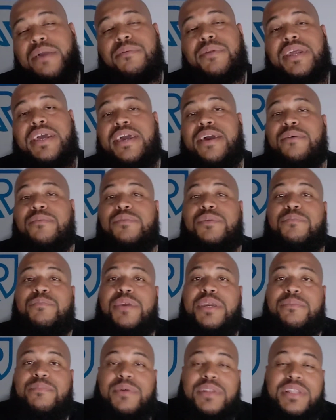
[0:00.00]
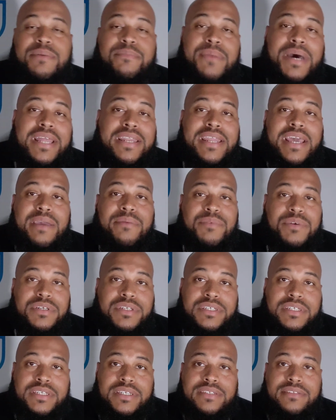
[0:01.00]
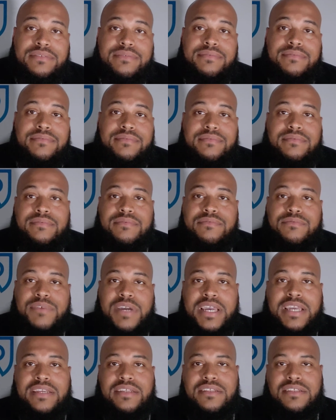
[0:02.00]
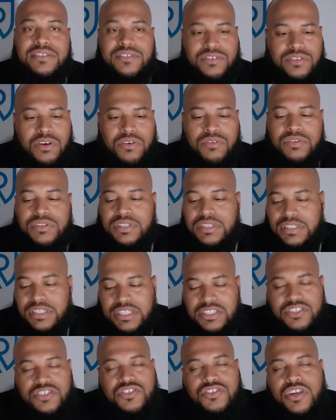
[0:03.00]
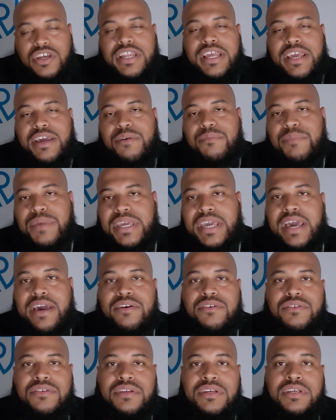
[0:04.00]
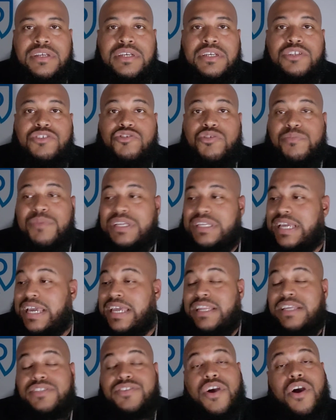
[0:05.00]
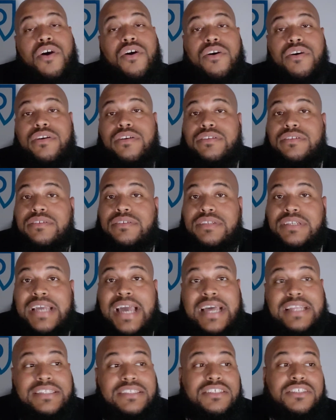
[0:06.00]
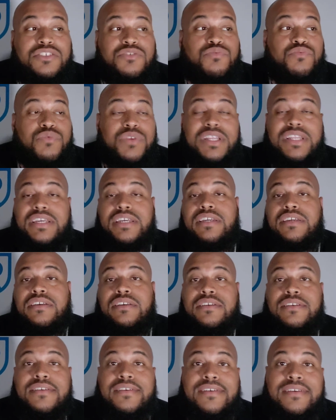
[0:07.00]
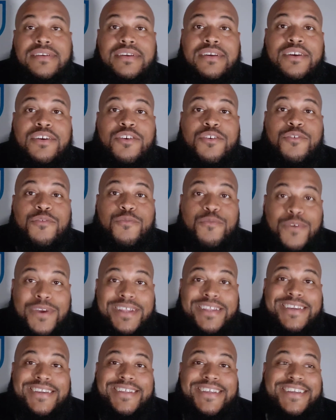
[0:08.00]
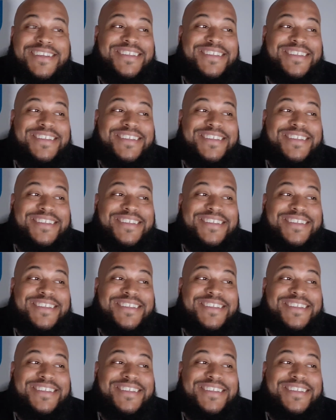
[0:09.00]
help the people in my neighborhood, right? And so this is going to help me out tremendous. And it's hard. Guys, this is really, really